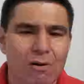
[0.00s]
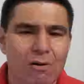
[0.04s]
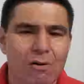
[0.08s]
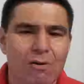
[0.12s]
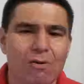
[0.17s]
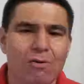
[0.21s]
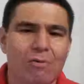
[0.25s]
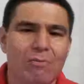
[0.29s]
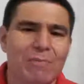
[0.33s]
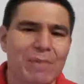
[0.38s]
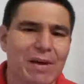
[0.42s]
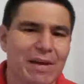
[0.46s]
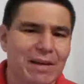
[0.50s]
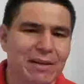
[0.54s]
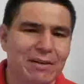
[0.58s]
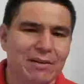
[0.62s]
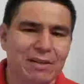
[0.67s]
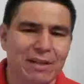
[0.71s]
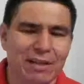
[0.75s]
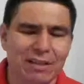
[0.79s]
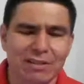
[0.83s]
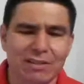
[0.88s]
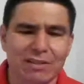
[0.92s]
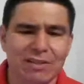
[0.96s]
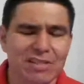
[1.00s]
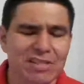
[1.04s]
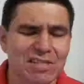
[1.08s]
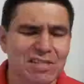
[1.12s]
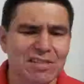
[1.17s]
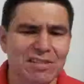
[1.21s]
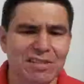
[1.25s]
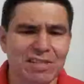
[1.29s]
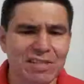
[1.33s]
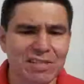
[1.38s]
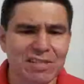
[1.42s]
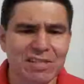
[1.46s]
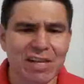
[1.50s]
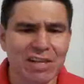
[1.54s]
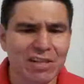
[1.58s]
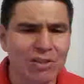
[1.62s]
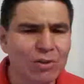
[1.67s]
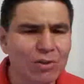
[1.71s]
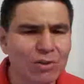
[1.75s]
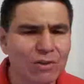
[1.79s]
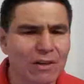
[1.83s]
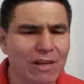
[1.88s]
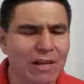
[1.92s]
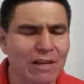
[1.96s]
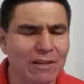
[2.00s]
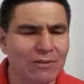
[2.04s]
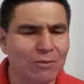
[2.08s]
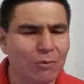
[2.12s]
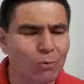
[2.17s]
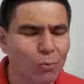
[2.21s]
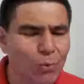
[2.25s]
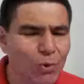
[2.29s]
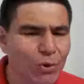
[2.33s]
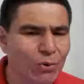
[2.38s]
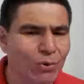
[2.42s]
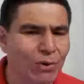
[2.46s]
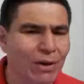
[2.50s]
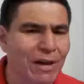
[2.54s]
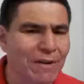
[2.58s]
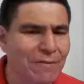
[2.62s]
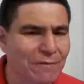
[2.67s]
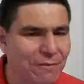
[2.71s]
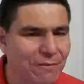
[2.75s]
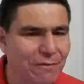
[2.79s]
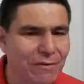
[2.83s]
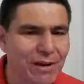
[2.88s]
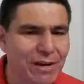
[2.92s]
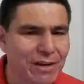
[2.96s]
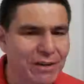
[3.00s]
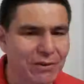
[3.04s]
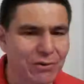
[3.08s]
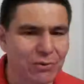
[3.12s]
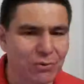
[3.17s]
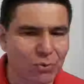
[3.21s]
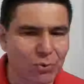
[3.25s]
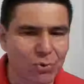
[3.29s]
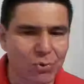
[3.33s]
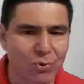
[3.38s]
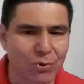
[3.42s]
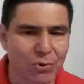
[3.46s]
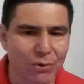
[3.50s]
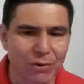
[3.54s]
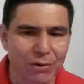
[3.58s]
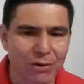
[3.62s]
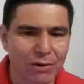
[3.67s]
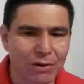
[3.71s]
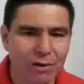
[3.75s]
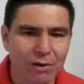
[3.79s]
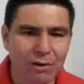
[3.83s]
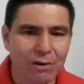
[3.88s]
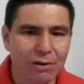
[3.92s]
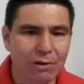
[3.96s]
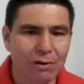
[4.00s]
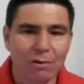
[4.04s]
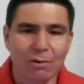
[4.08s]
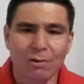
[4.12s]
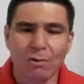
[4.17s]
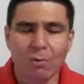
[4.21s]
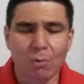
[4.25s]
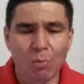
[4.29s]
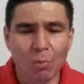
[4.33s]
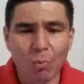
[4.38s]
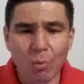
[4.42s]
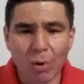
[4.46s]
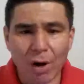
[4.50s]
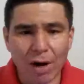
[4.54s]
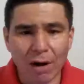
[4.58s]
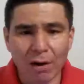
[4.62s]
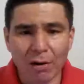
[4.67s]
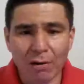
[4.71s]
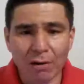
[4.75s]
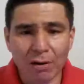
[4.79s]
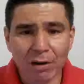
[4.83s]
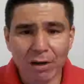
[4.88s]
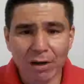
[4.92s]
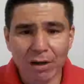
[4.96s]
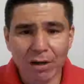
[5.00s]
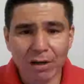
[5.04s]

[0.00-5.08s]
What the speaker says: oh man, like this guy looked like the real life Freddy Krueger. Well,